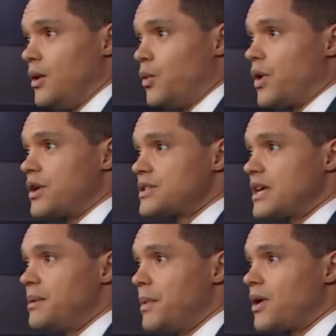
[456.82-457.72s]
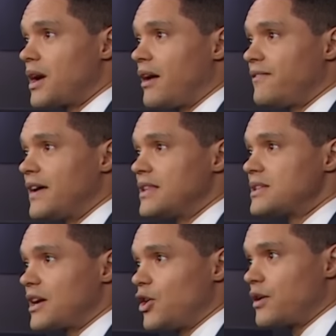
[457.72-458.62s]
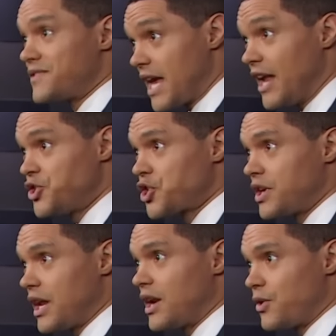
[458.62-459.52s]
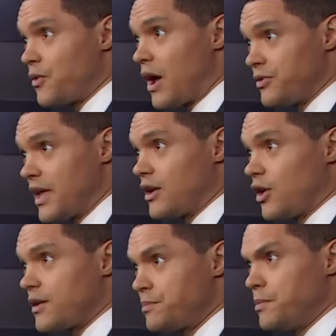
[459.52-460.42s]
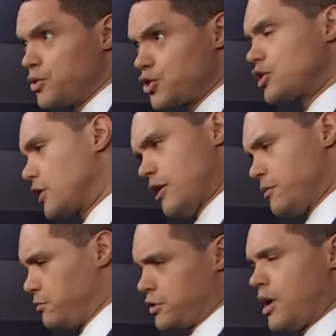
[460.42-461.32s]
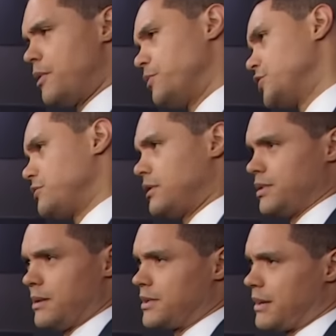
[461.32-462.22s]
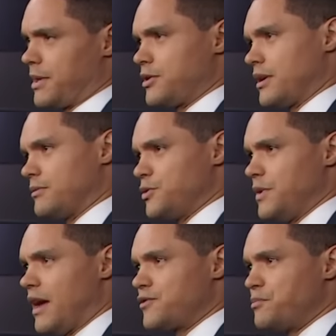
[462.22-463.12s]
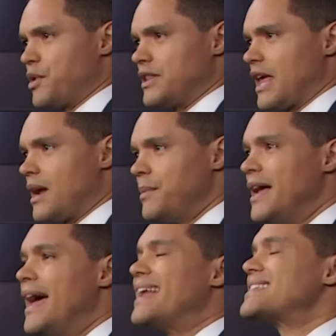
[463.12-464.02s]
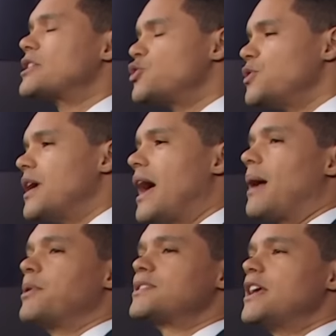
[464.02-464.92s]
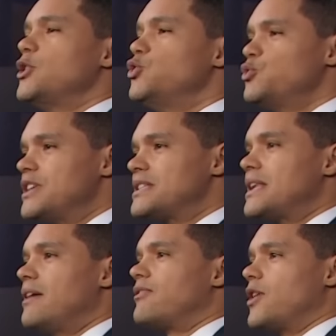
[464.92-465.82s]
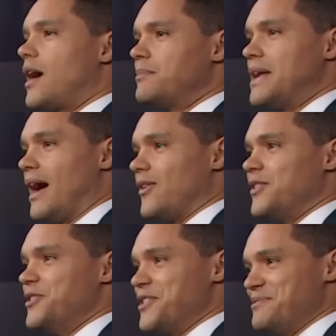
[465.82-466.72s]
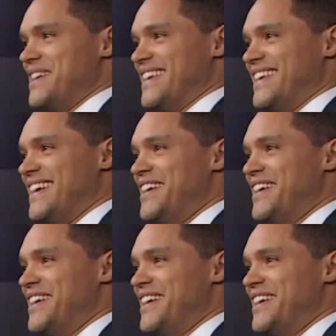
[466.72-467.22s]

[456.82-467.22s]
Whereas in America, I find there's like a lot of tension in and around that. A lot of people are just like, yeah, well, come on, we don't, do we have to bring that up? And it's like, dude, I'm not saying you did slavery, calm down, you know what I mean?